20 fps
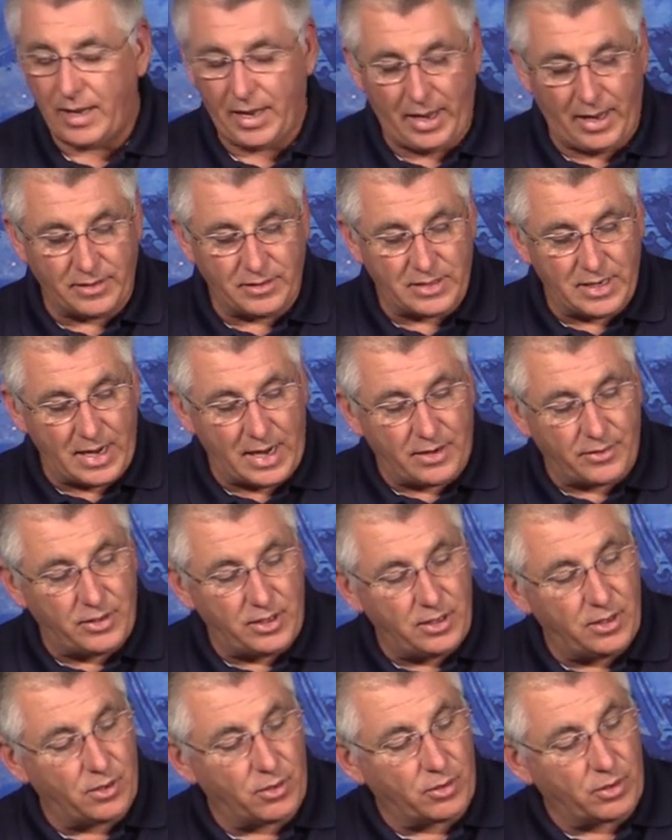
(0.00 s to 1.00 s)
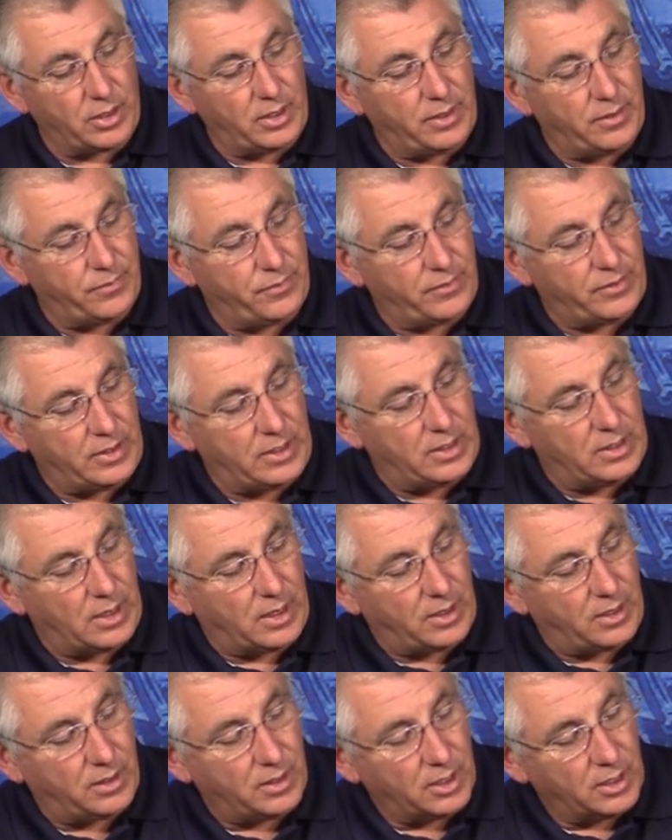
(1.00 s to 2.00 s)
And down here in
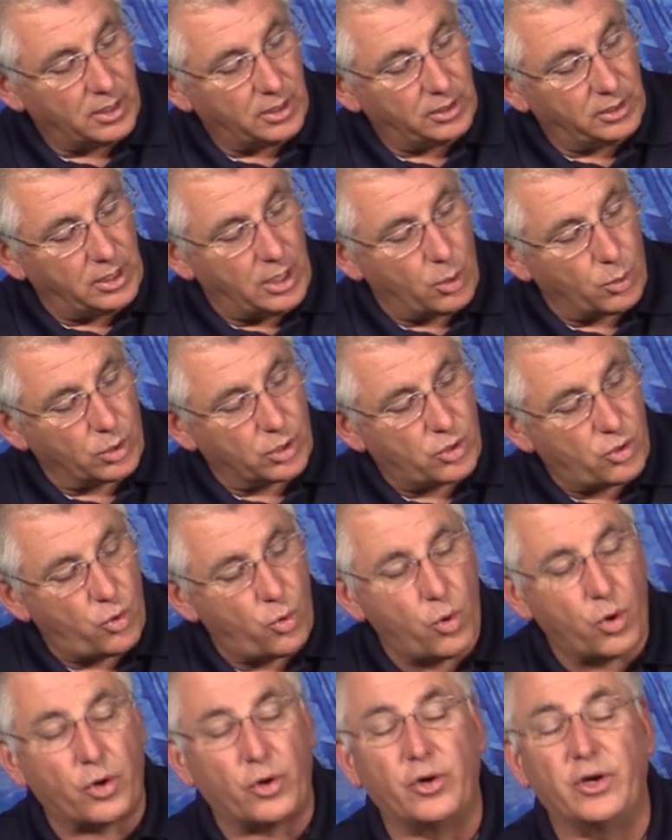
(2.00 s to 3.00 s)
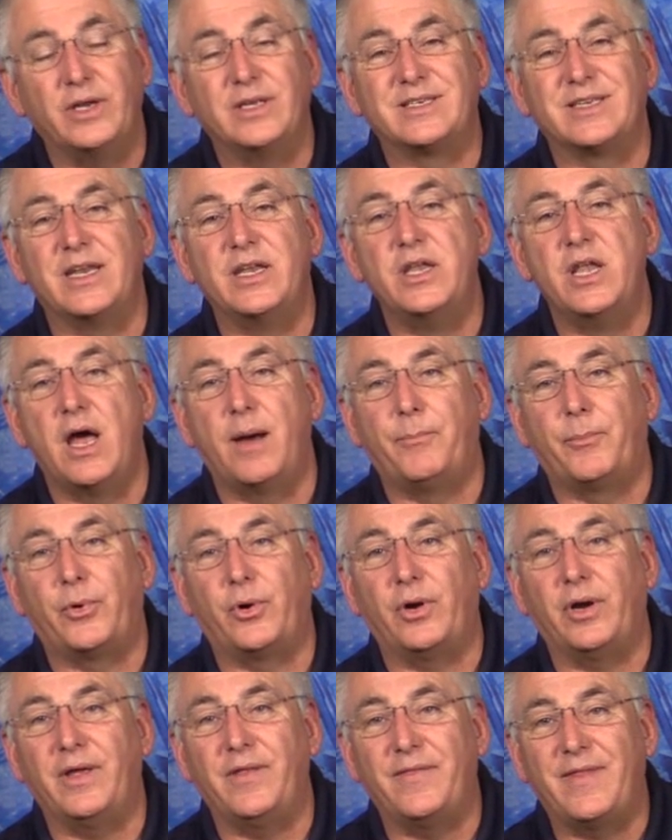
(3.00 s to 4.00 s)
the lower corner is a
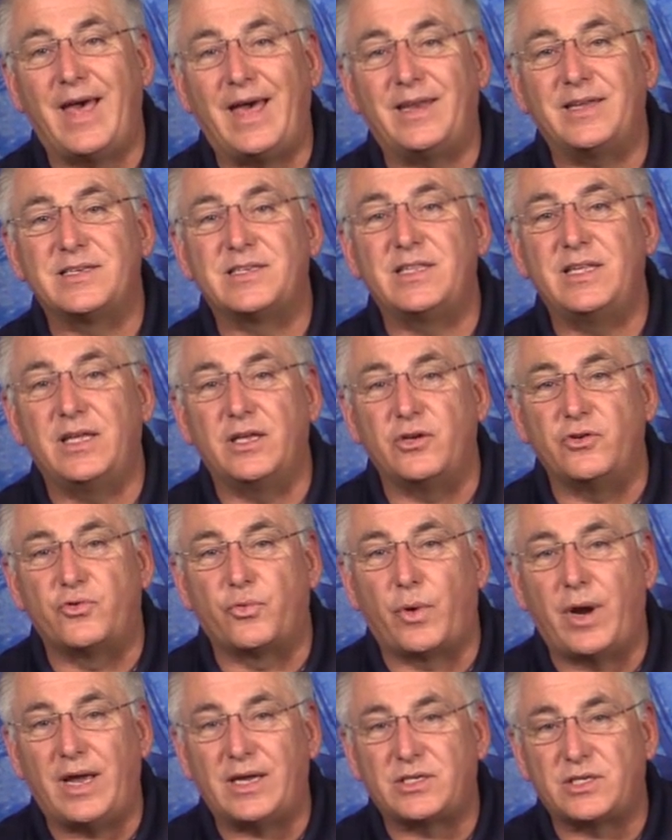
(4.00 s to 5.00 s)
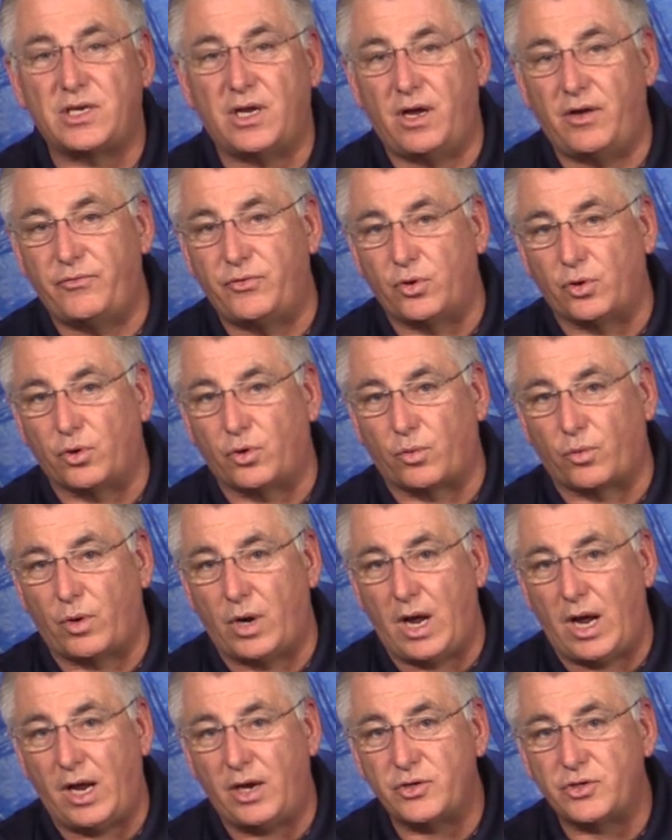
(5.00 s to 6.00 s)
number, and that is the address of your
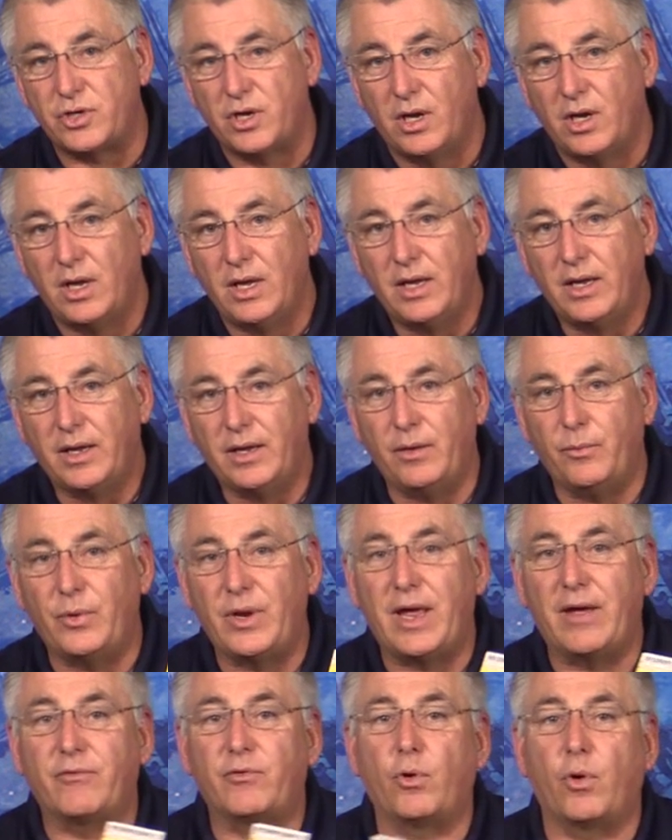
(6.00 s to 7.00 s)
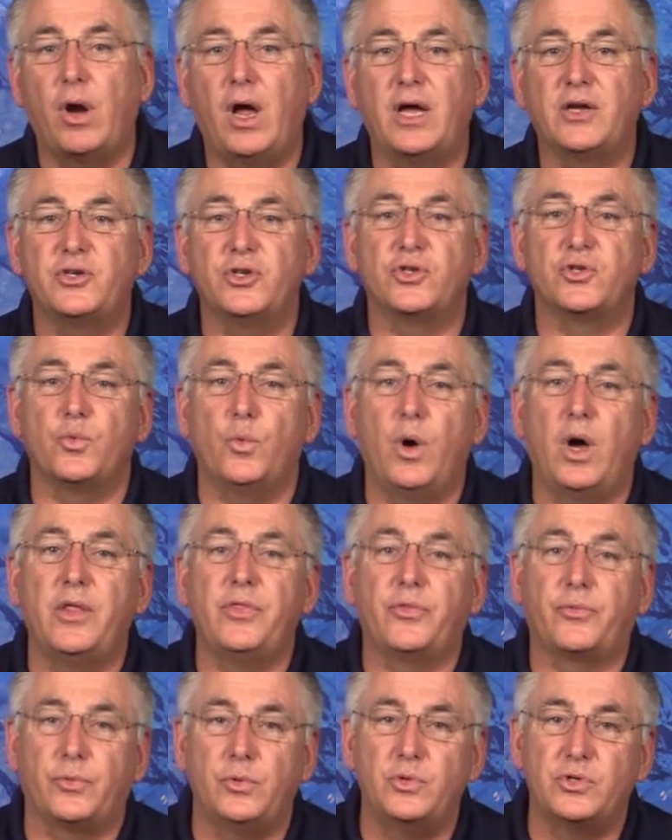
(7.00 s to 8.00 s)
garage. And we have garages
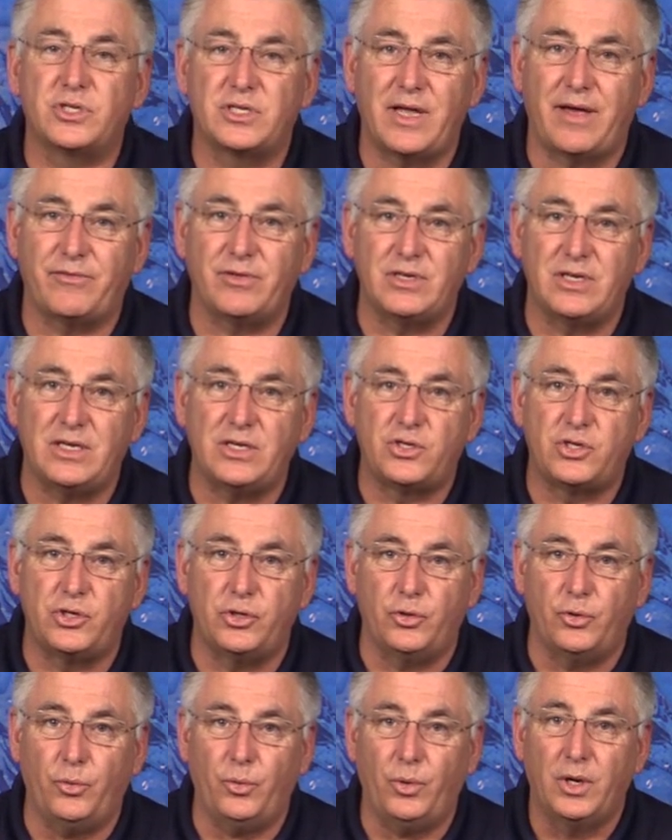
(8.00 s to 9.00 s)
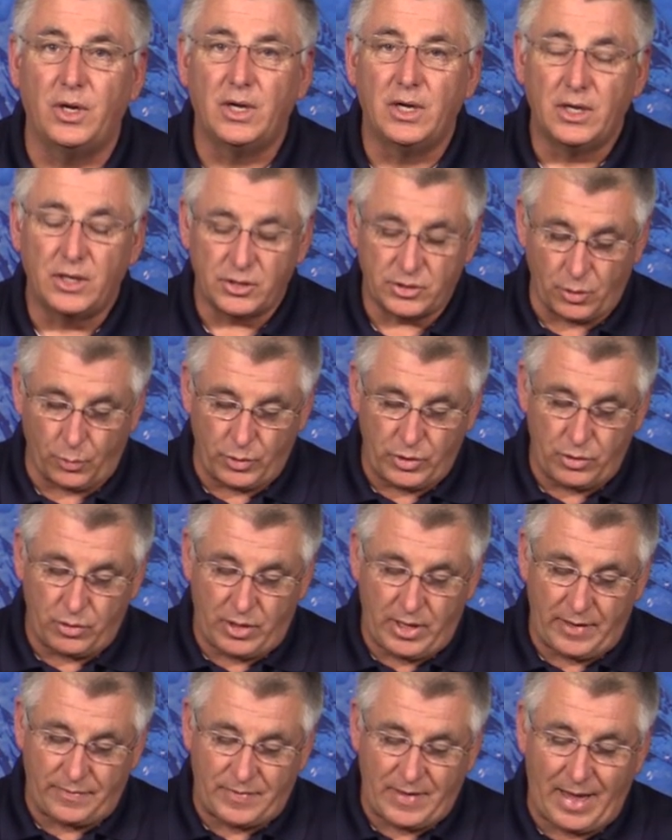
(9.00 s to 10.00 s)
1 through 72. So when you
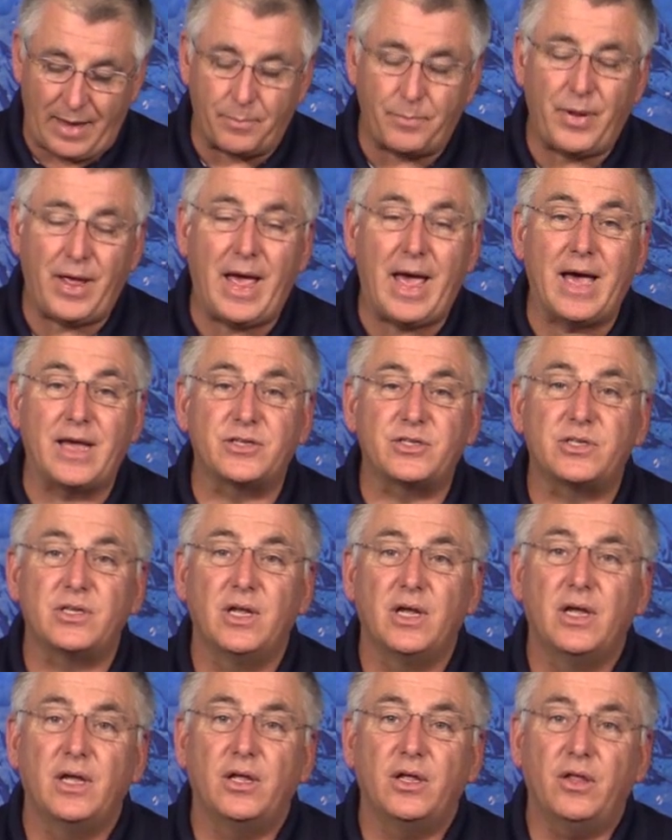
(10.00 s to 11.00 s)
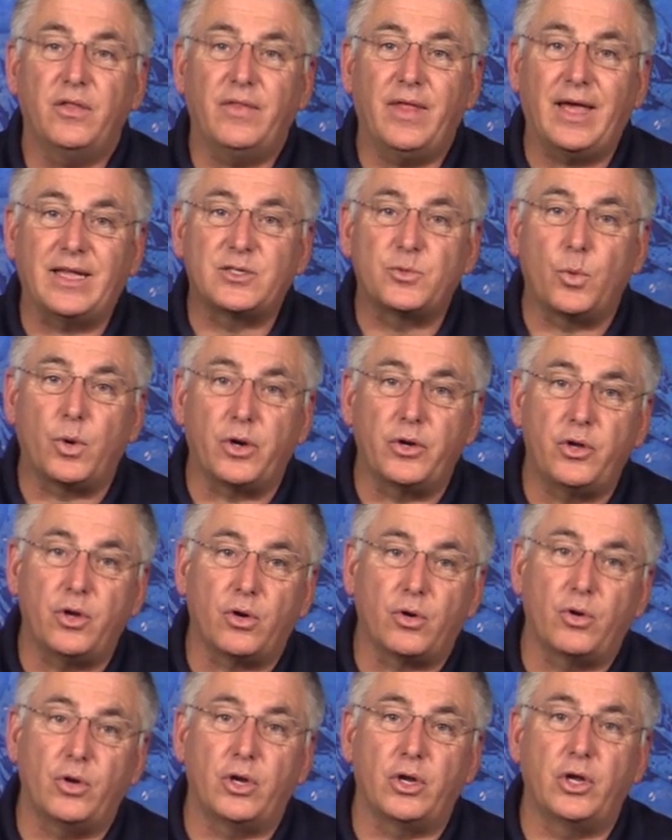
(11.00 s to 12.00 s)
get that pass, that's where
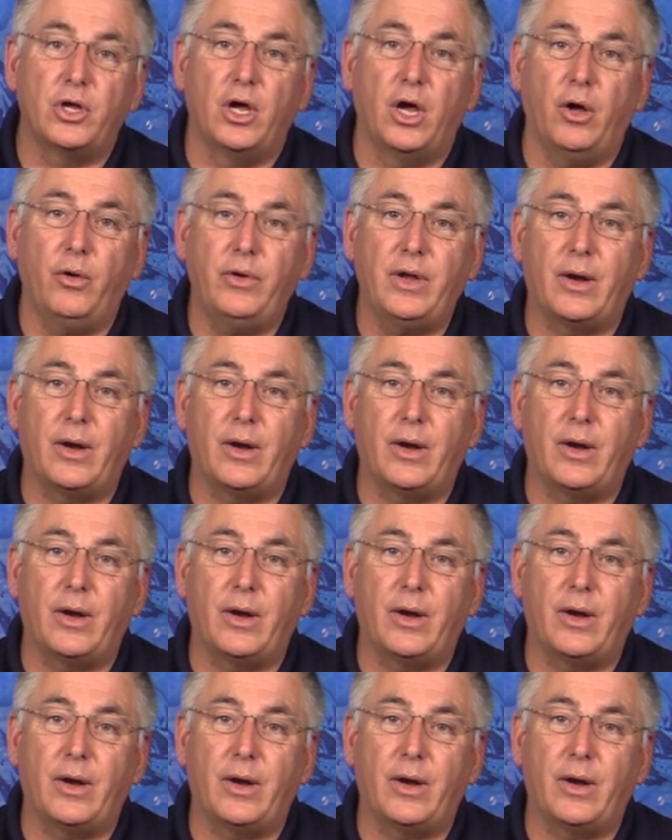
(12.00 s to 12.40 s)
you're going to go.